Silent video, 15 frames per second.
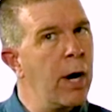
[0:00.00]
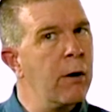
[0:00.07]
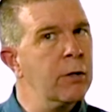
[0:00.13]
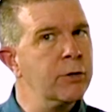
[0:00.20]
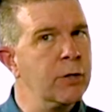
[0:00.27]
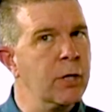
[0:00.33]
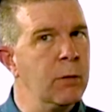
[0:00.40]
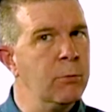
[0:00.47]
it's
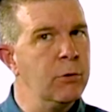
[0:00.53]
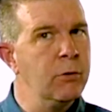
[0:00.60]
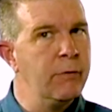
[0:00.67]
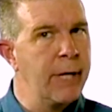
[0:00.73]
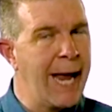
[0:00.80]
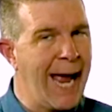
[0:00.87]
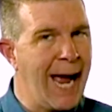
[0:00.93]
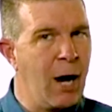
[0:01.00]
going to move
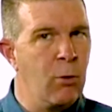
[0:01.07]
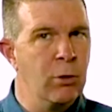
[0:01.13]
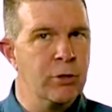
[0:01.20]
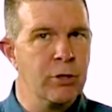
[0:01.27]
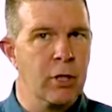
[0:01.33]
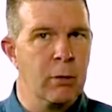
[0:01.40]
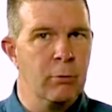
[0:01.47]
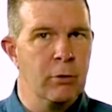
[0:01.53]
and how it's
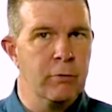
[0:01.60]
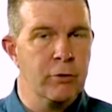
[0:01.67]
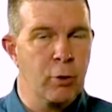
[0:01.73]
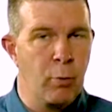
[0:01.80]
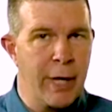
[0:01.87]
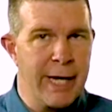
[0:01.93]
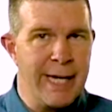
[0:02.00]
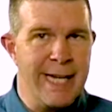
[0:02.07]
going to move. So
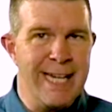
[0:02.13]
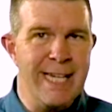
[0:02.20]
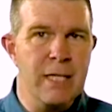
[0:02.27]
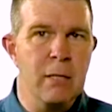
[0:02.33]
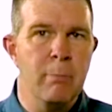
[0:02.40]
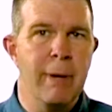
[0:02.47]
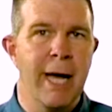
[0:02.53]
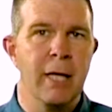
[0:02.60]
we need
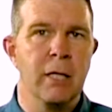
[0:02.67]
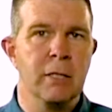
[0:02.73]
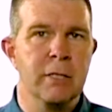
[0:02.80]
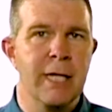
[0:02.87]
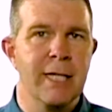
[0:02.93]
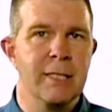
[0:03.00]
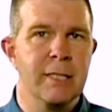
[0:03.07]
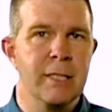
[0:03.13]
to balance
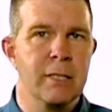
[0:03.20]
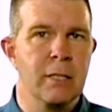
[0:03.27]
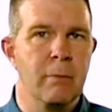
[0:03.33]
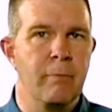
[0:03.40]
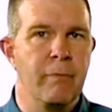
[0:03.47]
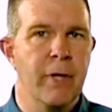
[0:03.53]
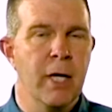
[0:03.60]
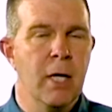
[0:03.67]
that system.
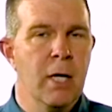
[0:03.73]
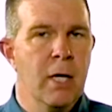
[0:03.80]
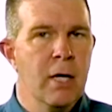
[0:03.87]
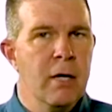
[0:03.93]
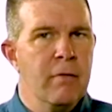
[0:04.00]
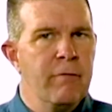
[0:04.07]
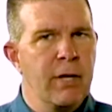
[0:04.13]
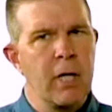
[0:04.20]

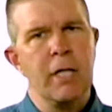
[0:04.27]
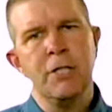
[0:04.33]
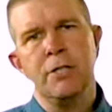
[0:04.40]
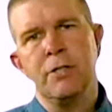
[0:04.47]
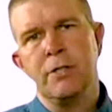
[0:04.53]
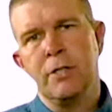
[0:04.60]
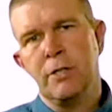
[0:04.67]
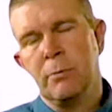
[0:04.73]
Ventilation
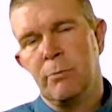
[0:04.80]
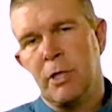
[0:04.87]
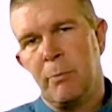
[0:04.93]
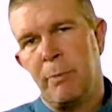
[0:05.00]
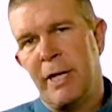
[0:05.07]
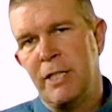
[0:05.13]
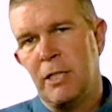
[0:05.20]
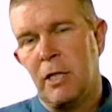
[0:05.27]
systems can
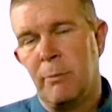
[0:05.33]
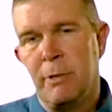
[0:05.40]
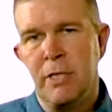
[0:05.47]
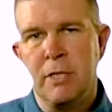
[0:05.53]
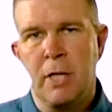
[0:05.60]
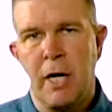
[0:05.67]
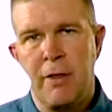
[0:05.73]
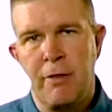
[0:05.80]
basically be
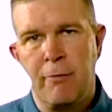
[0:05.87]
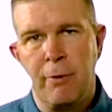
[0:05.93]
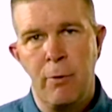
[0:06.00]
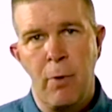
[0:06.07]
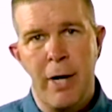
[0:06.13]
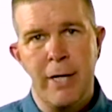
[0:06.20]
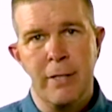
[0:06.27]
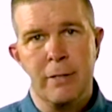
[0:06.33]
designed three
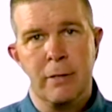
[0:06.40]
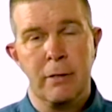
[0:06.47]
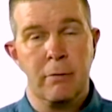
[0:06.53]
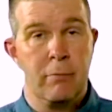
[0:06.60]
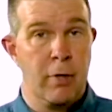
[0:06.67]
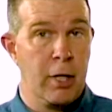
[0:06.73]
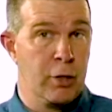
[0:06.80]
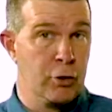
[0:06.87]
ways:
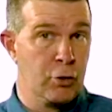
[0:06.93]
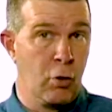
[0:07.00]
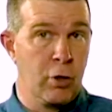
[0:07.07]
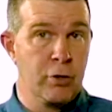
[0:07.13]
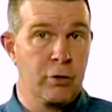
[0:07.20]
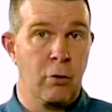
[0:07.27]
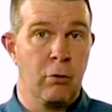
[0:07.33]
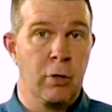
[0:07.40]

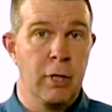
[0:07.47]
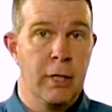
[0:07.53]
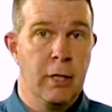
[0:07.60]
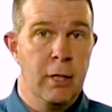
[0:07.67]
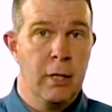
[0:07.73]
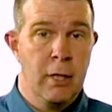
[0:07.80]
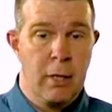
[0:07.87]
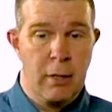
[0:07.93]
exhaust only,
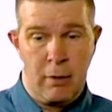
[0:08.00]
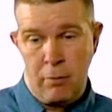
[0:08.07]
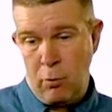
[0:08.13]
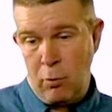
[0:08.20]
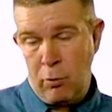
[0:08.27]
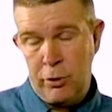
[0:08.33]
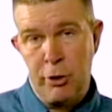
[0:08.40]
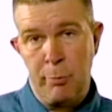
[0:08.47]

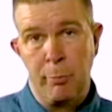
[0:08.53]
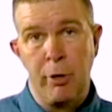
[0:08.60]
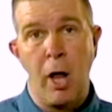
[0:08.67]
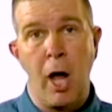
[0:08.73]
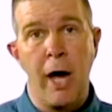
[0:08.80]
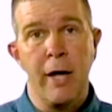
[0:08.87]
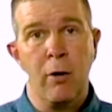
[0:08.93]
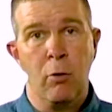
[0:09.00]
or
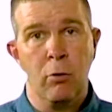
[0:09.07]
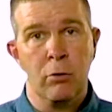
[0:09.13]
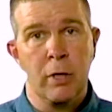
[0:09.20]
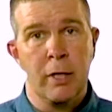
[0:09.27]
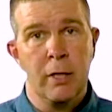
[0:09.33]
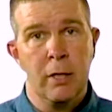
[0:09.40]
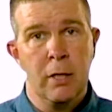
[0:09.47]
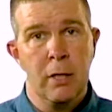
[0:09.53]
supply only,